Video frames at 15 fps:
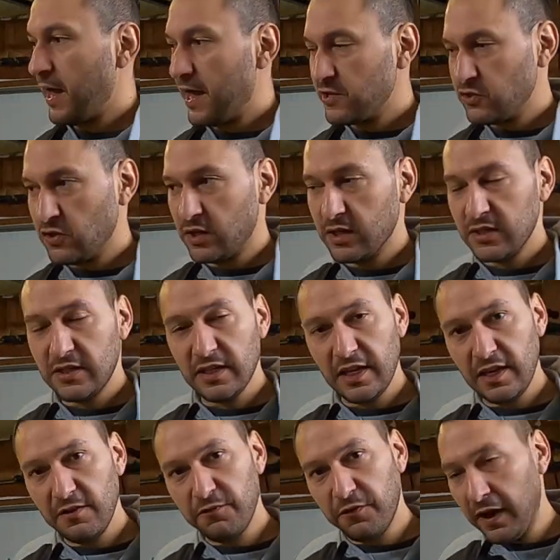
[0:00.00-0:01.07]
As you can
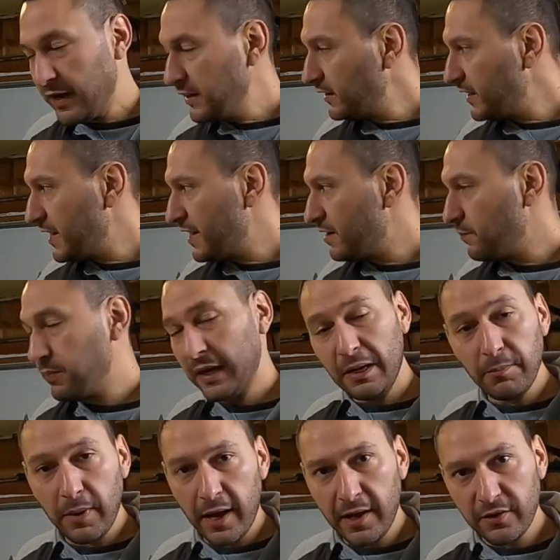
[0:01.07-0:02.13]
see, finally hit a
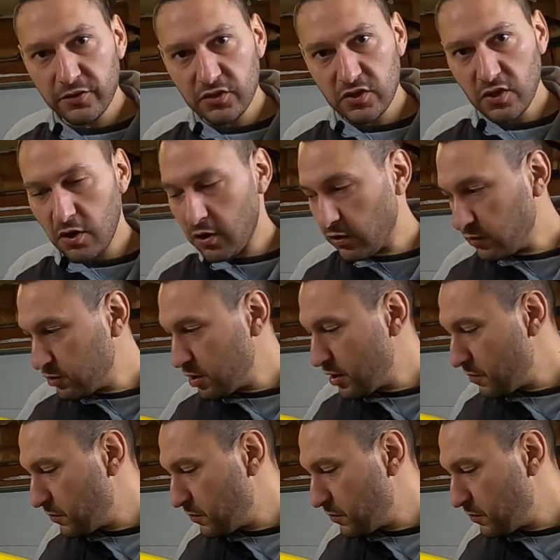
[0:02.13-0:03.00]
big milestone.